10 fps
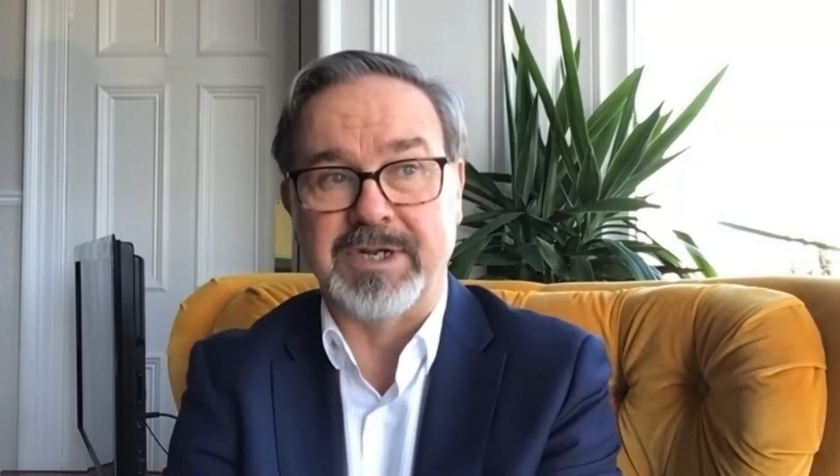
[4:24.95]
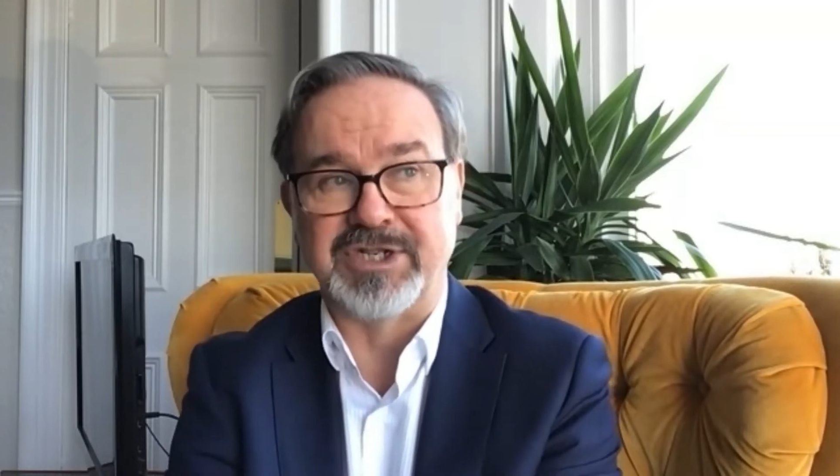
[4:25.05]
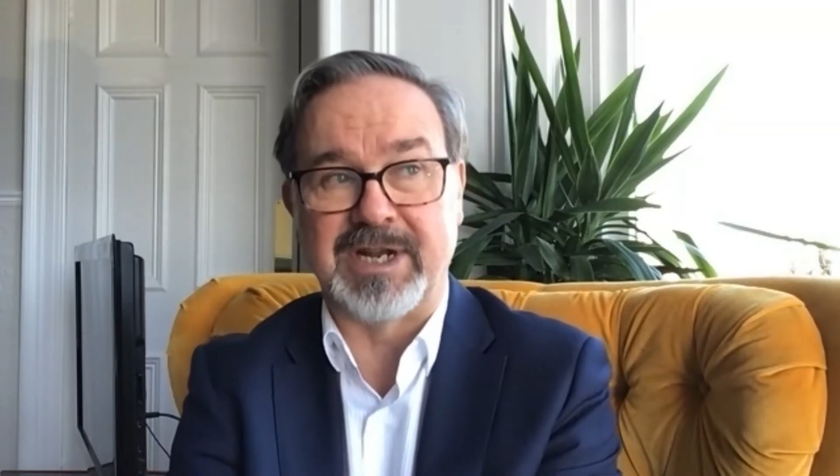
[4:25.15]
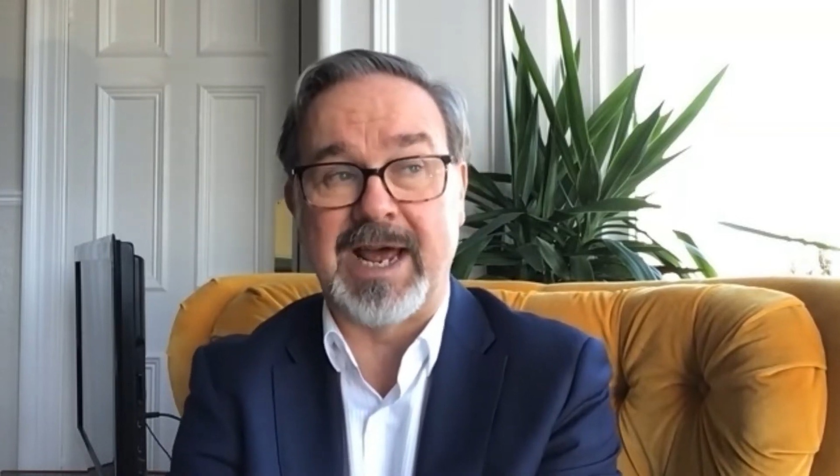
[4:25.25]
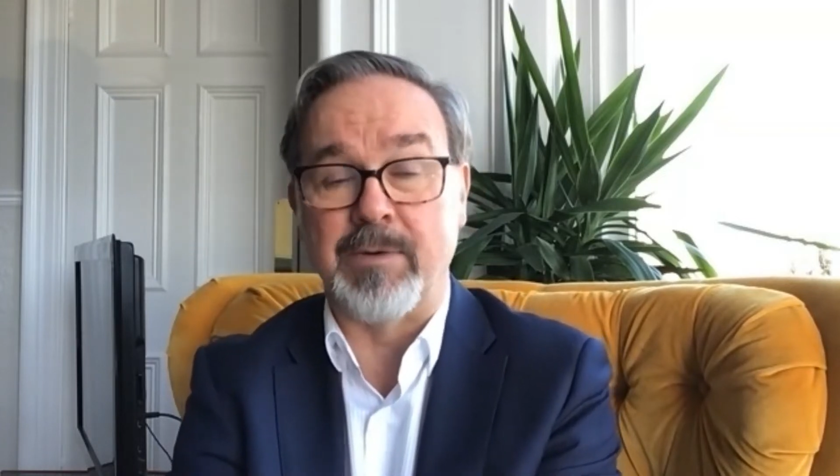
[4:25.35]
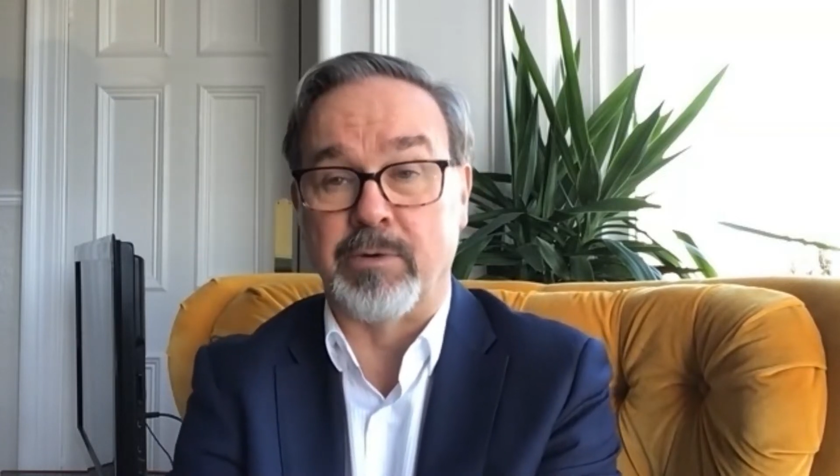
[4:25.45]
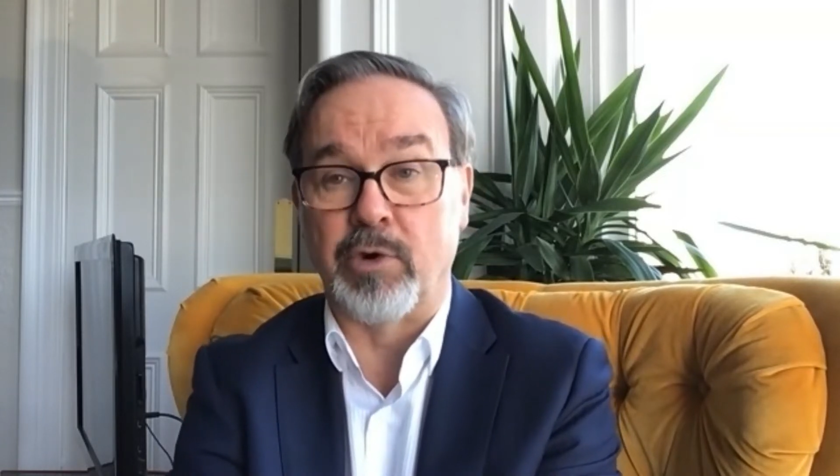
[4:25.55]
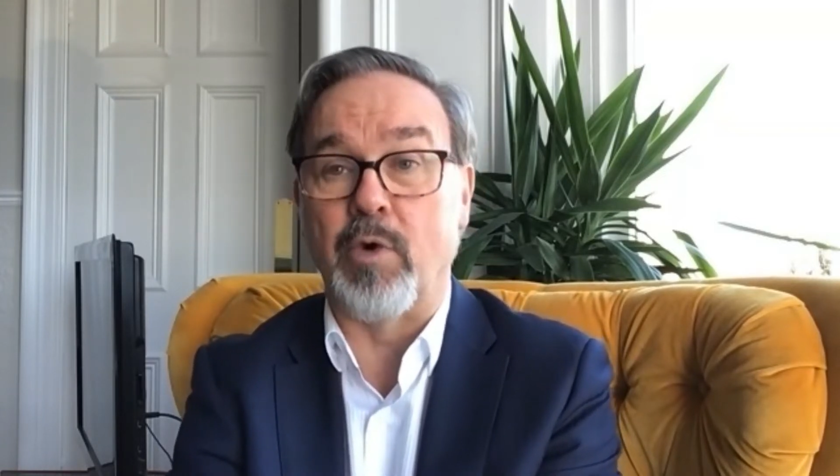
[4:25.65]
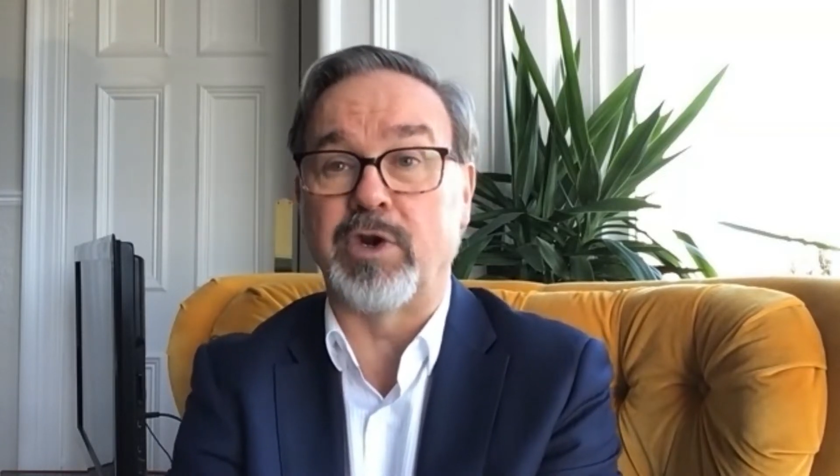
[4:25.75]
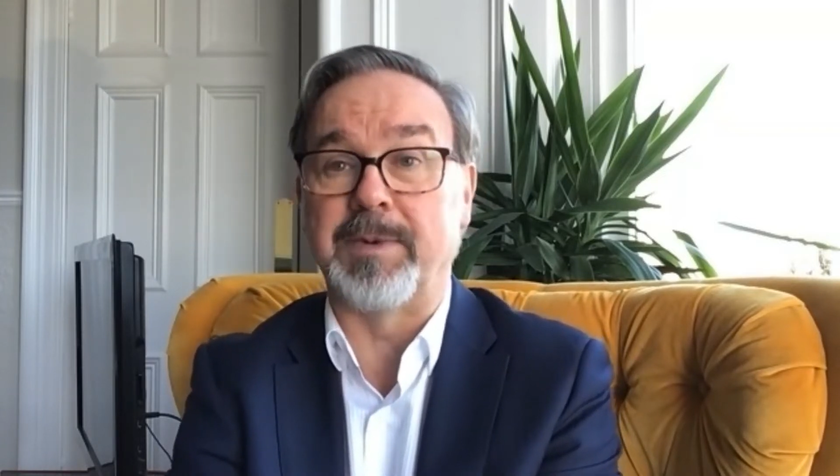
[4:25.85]
the slide will
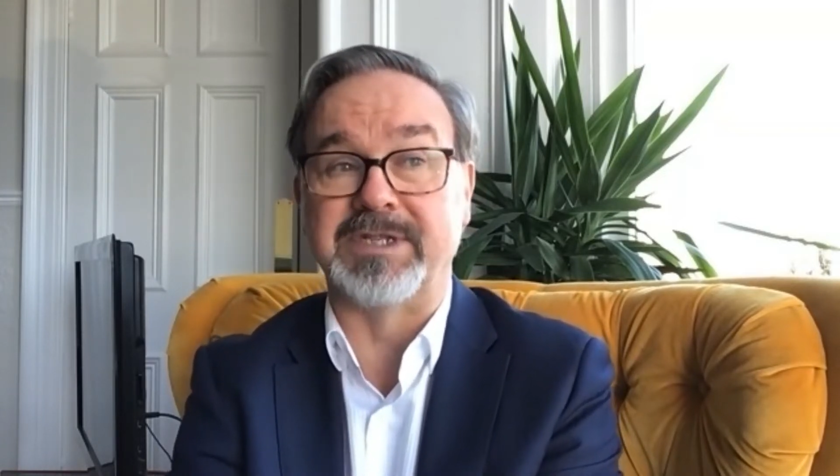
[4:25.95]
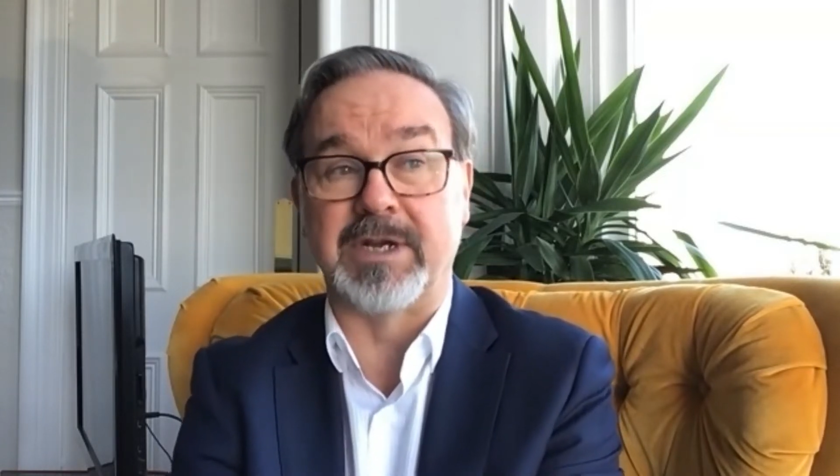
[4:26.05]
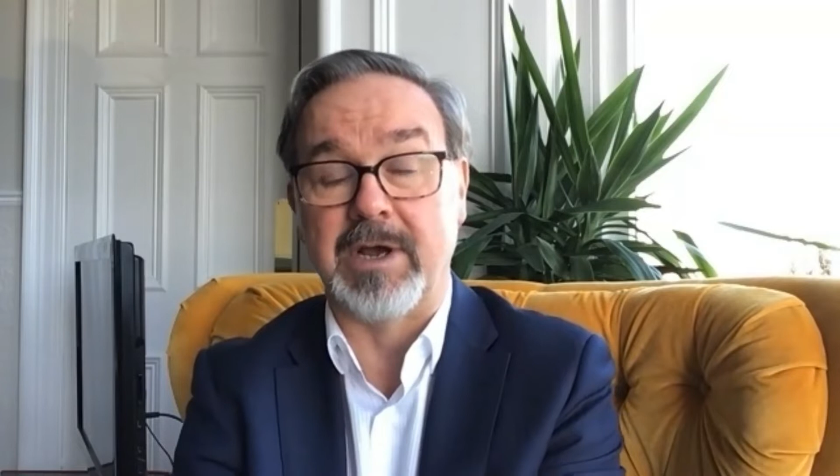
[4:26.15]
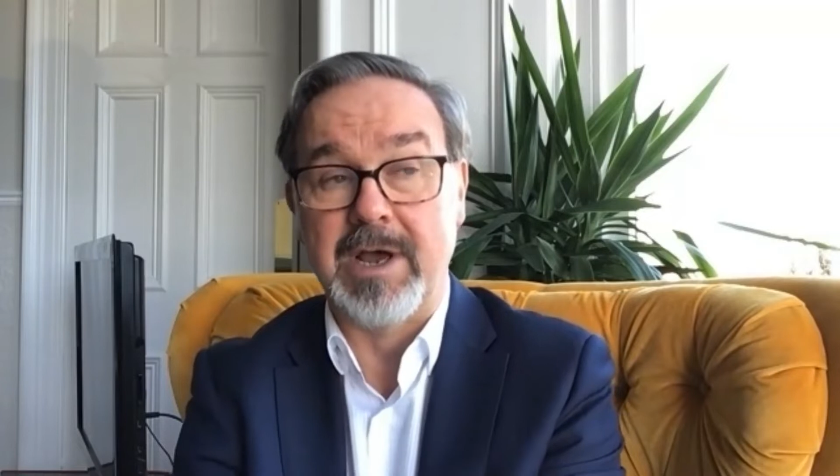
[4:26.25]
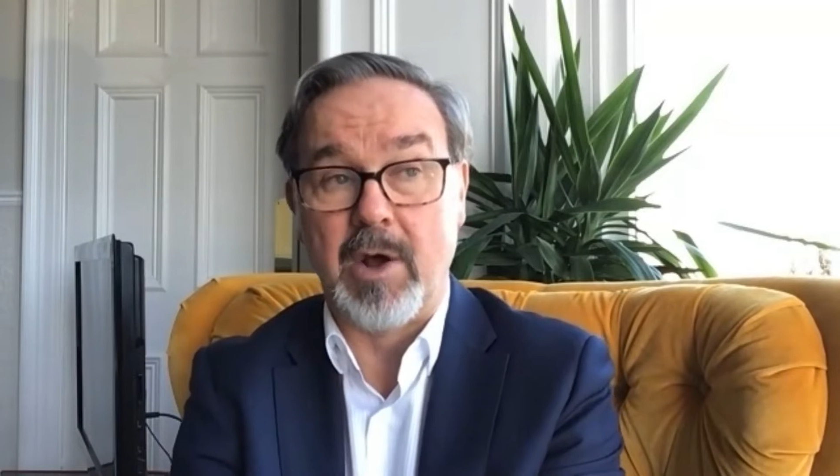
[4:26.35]
talk to me and say,